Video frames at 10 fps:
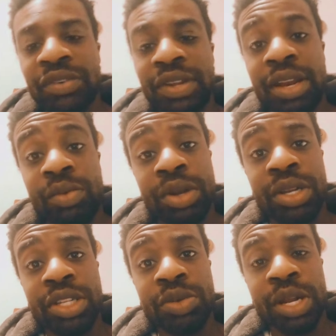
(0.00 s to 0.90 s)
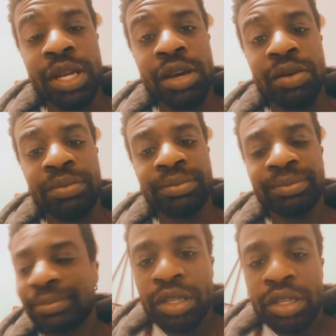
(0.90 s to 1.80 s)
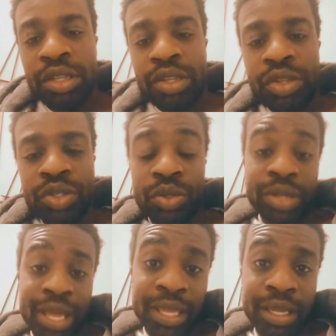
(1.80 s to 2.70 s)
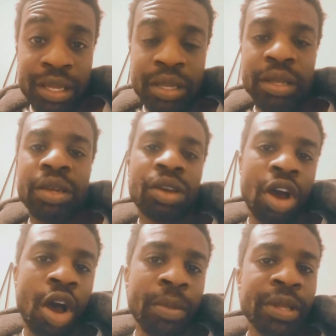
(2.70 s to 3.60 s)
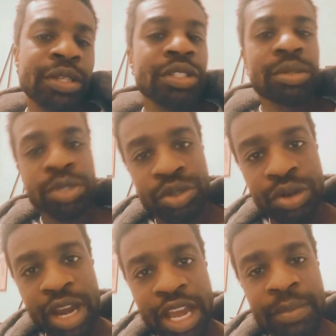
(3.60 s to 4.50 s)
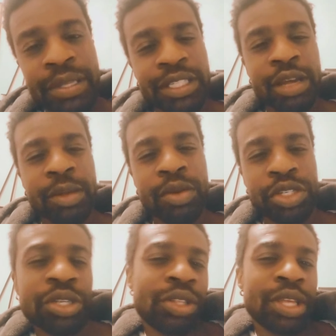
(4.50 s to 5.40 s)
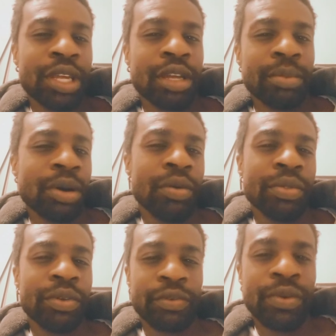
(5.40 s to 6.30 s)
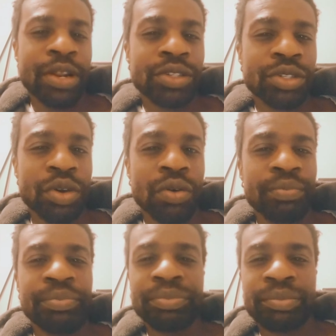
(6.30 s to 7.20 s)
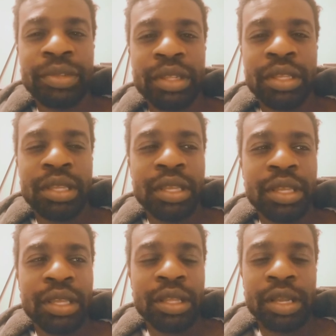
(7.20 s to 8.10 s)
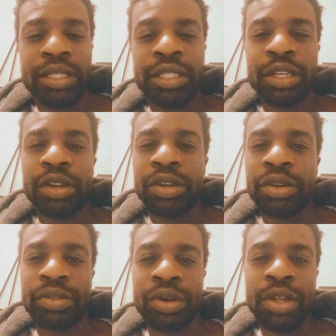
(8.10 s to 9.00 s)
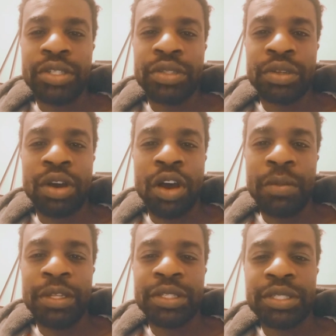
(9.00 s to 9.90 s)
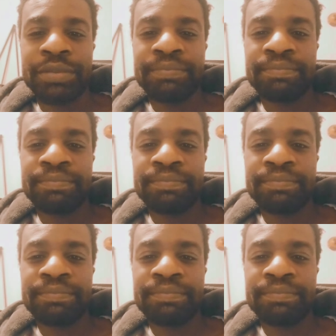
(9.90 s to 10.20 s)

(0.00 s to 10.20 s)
leave it at what it is right now so like comment subscribe and tell me what you think about the friend zone I'd like to hear your thoughts in the comments